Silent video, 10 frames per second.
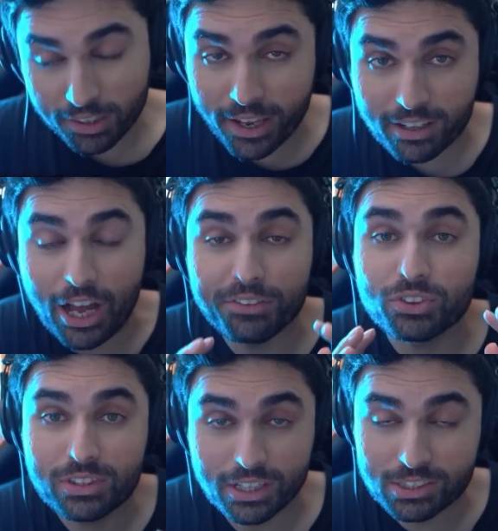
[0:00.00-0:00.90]
click
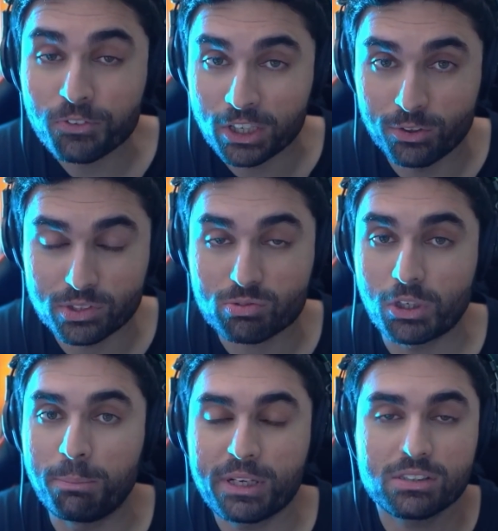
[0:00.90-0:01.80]
on this video on the
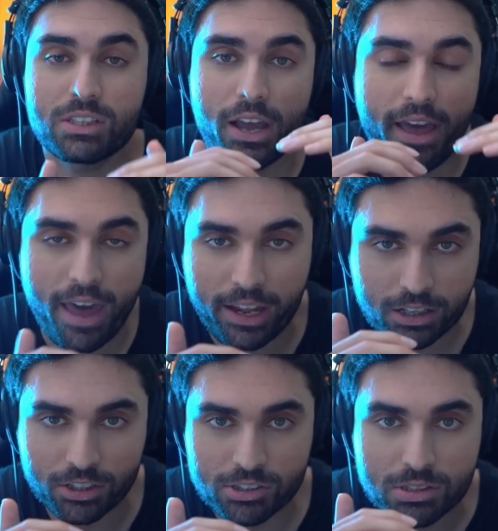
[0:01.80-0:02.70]
screen because the
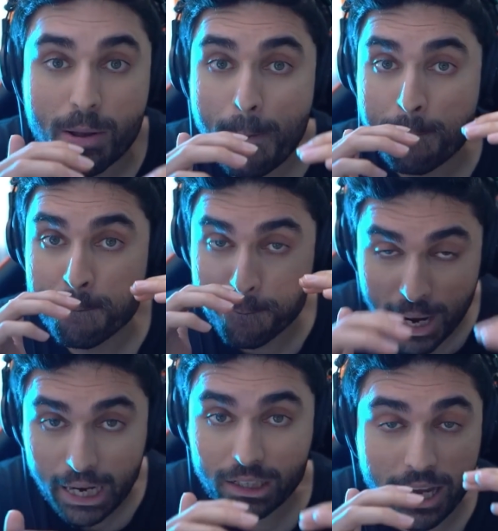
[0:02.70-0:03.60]
hackers
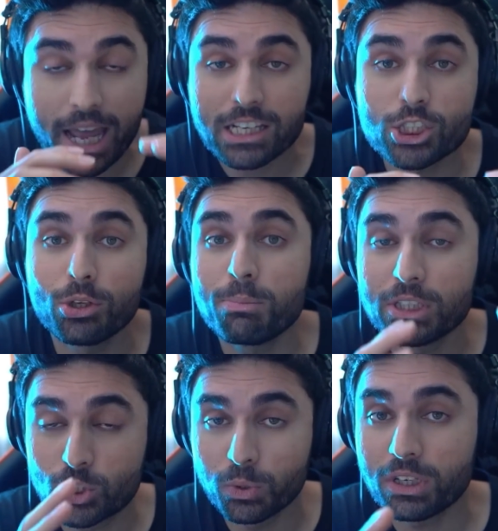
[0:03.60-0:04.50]
might actually
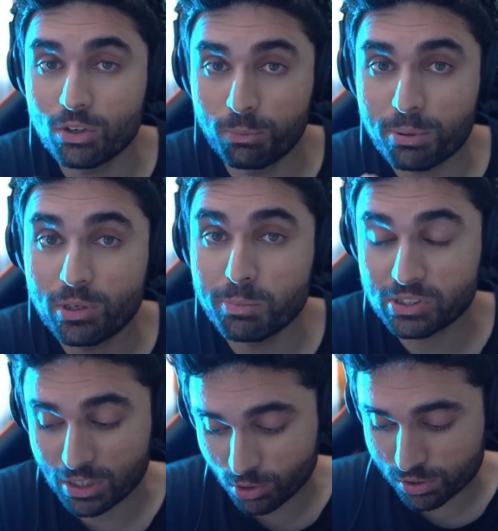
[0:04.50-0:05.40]
be doing it on
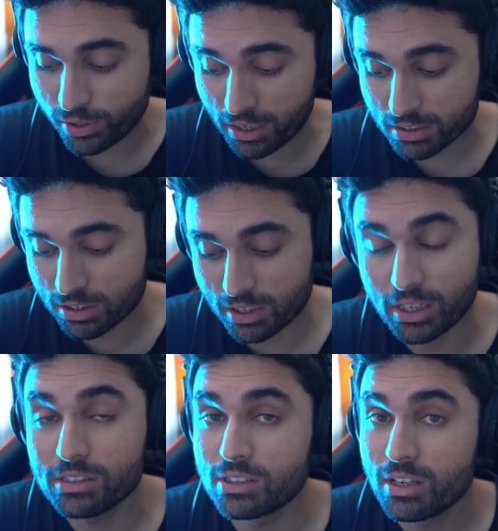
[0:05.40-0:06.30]
purpose and your credit
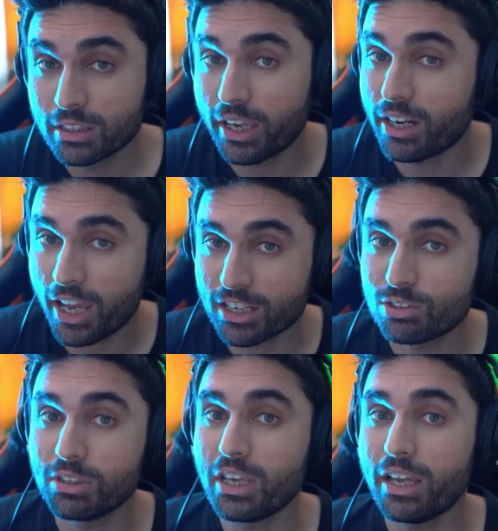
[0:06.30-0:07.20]
cards can
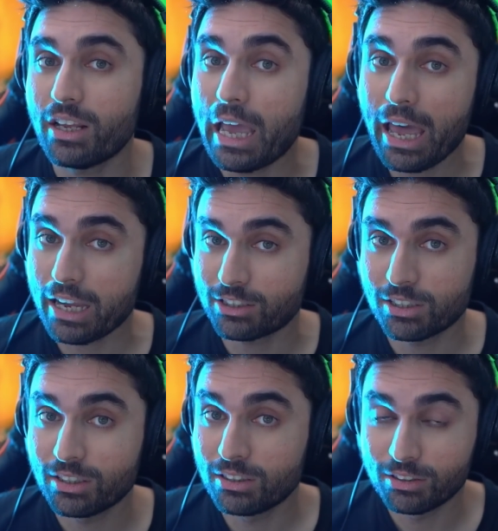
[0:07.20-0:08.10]
actually get hacked,
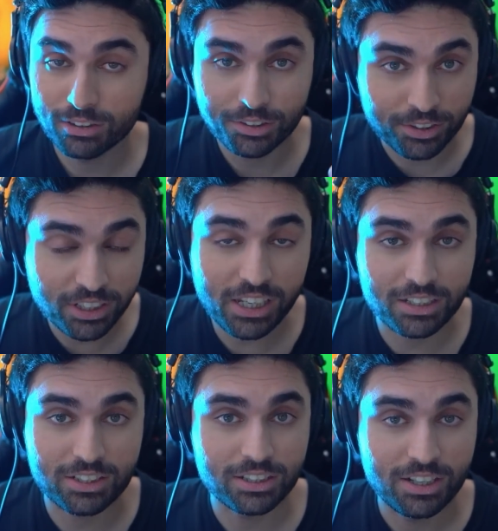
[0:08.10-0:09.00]
oh, shit.
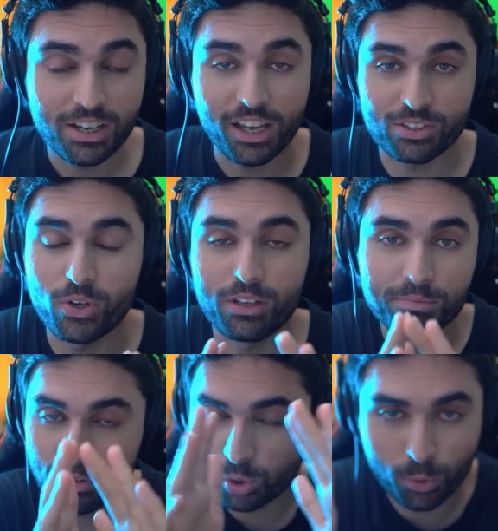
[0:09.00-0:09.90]
leaked oh, shit. as
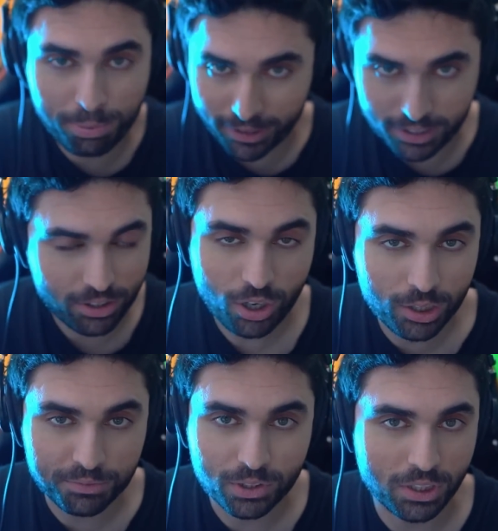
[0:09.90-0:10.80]
well through playing
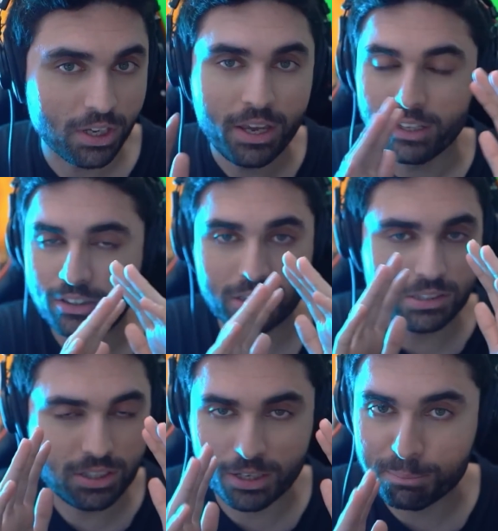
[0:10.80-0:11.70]
Call of Duty.
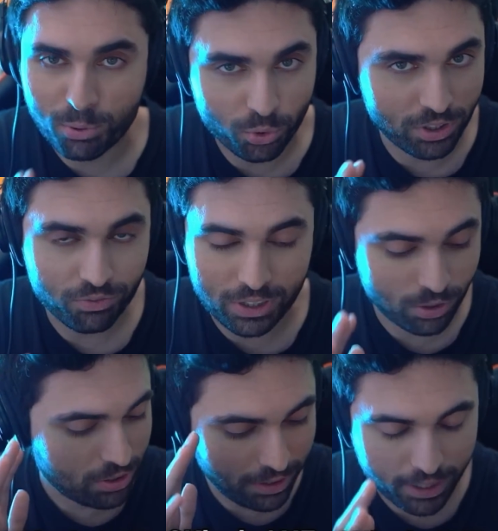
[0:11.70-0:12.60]
This is an important
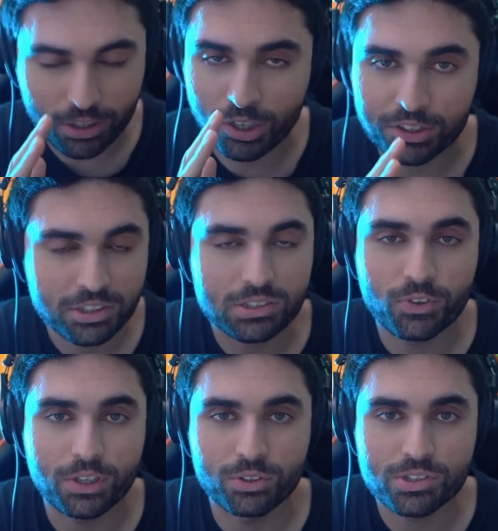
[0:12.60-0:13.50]
video. Click on this
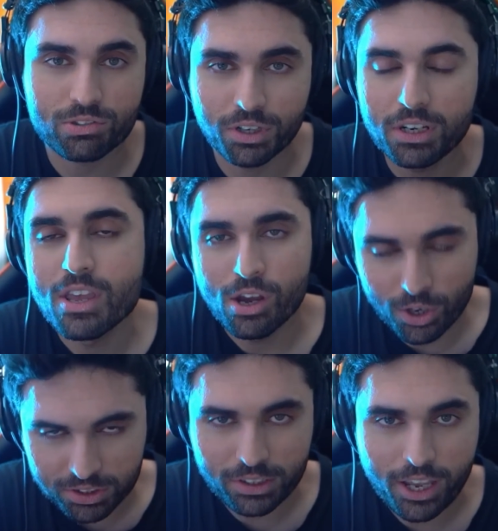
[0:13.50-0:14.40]
video on the screen.
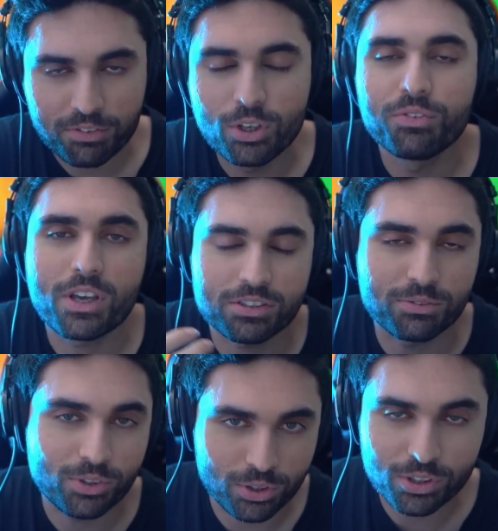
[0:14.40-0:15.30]
On the left though, we got
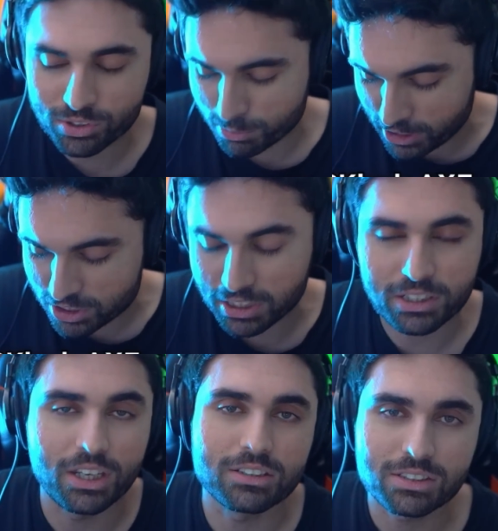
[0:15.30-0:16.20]
some good news about G
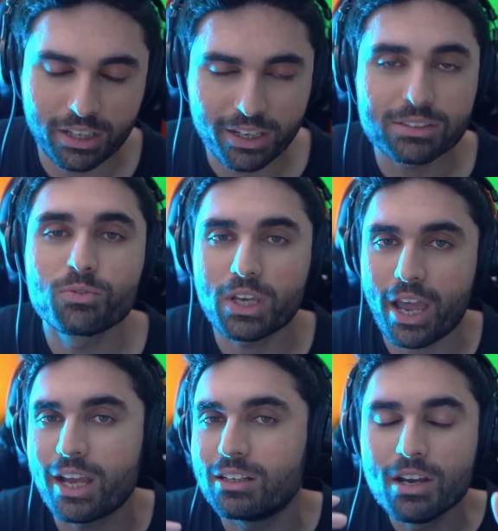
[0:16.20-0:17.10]
T A six. We
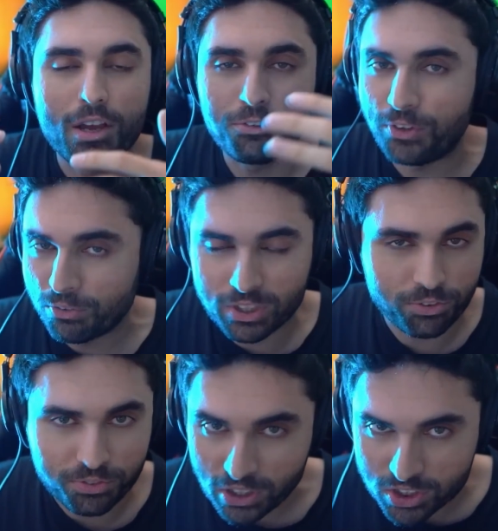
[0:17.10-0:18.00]
had
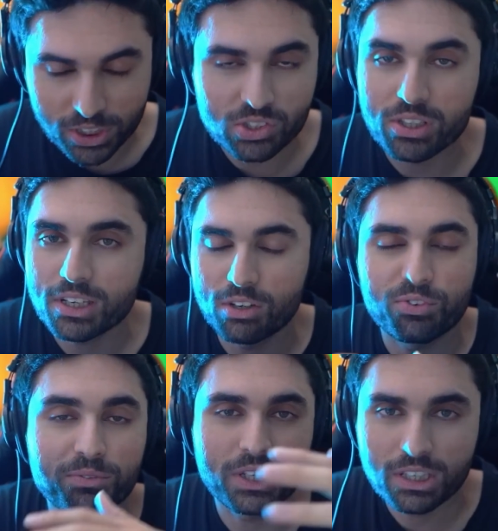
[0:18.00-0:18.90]
fifty features leaking
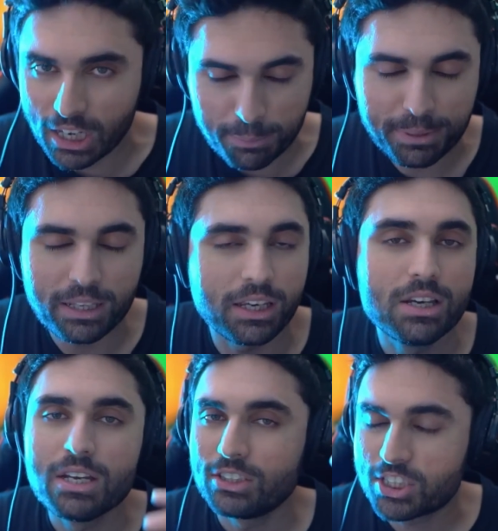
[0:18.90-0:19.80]
from the
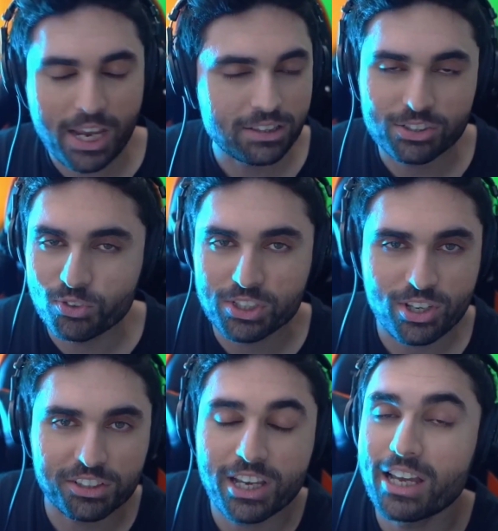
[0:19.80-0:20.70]
gameplay. Check these
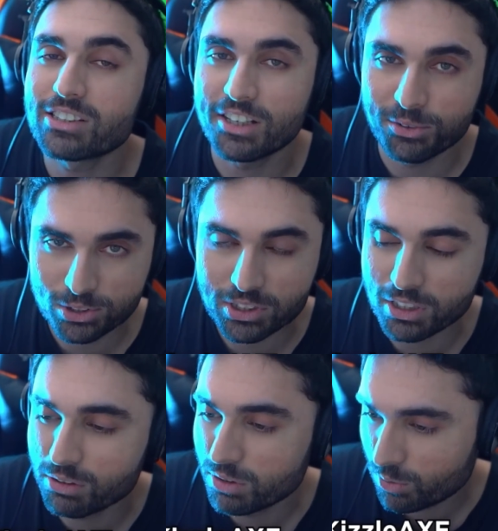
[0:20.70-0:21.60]
videos out guys, and I will
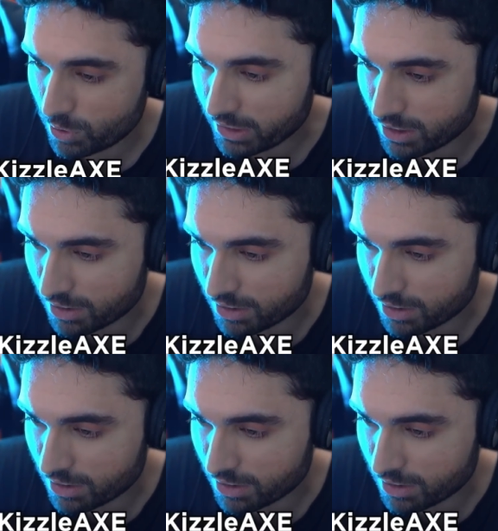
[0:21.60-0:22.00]
see you right